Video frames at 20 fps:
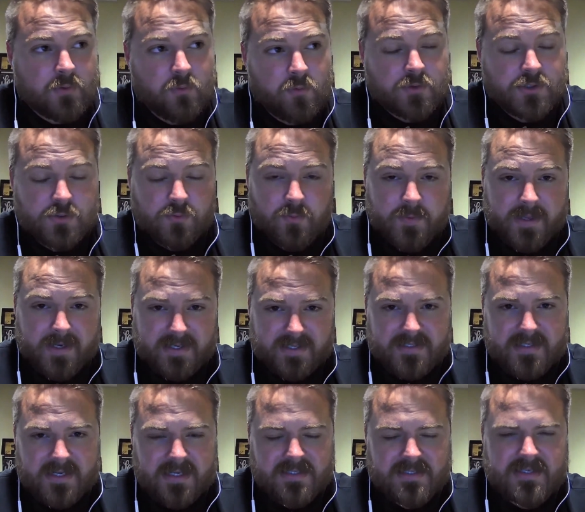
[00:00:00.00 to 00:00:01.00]
which will be an
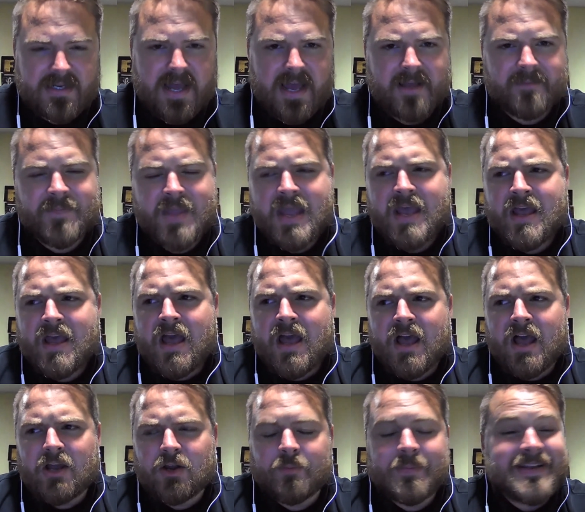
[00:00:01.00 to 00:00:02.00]
extended stay.
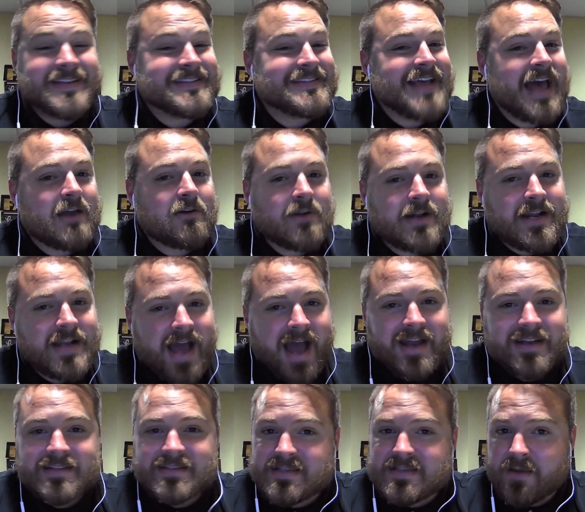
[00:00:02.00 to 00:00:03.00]
It'll be Saturday
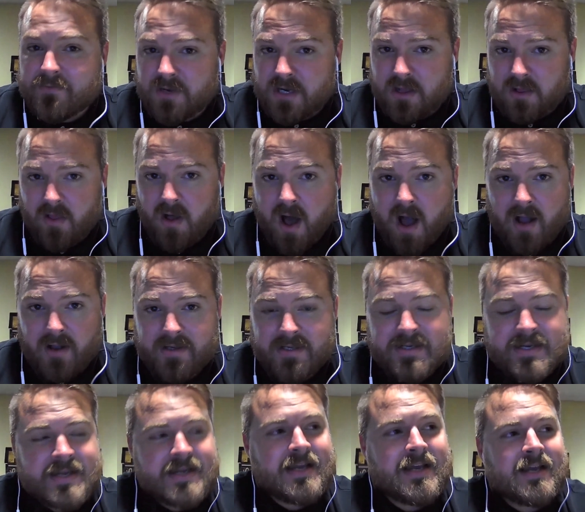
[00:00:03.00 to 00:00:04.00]
night at seven o'clock.
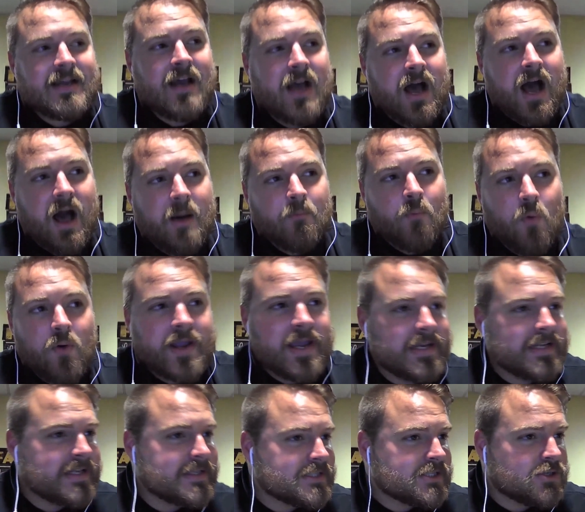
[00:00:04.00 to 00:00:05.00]
Um, we'll get
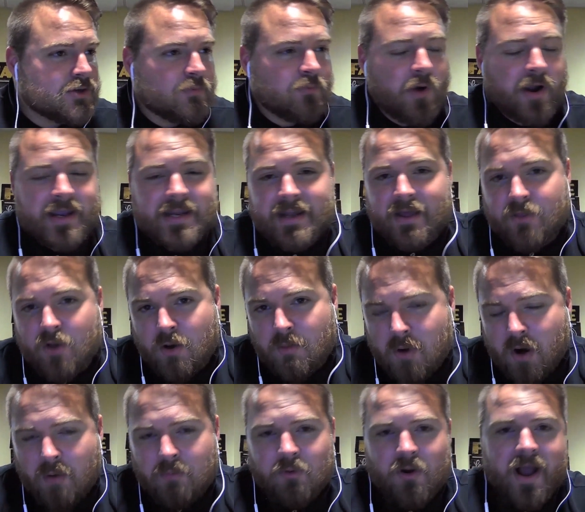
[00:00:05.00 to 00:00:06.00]
into breaking down the
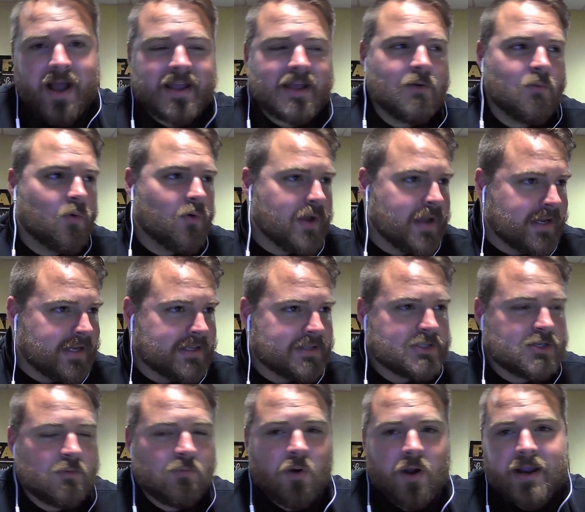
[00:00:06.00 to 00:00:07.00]
Omaha bracket. We'll get
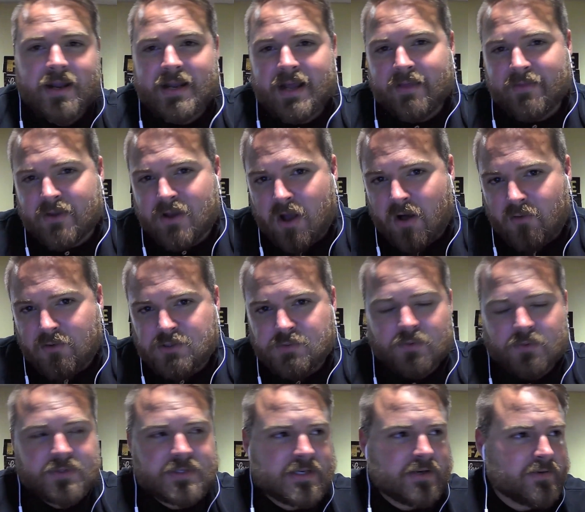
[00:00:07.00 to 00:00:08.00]
into breaking down the College
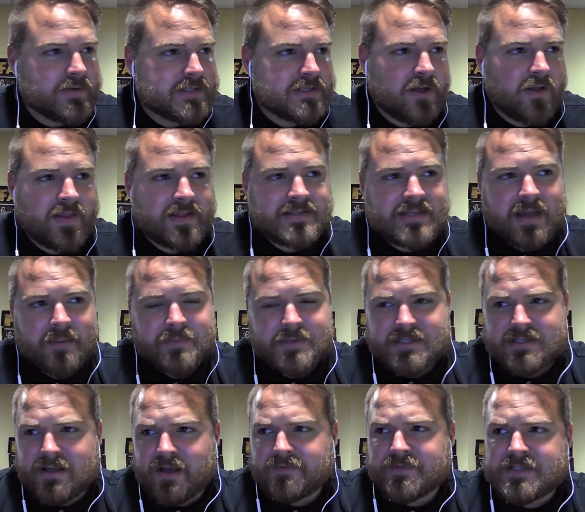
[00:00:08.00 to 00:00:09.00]
World Series and all that type of
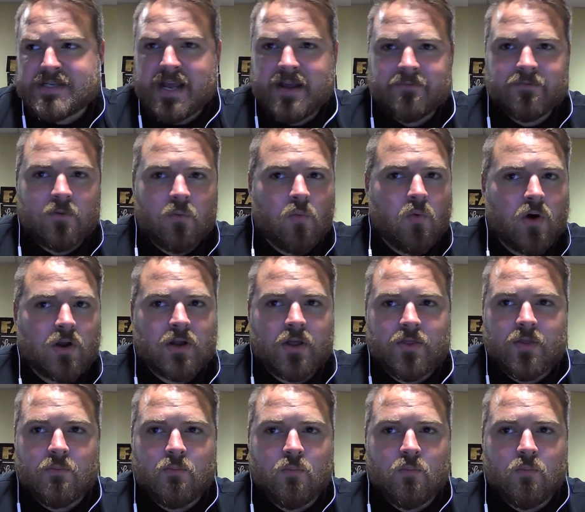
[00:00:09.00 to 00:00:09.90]
stuff. Stanford won on the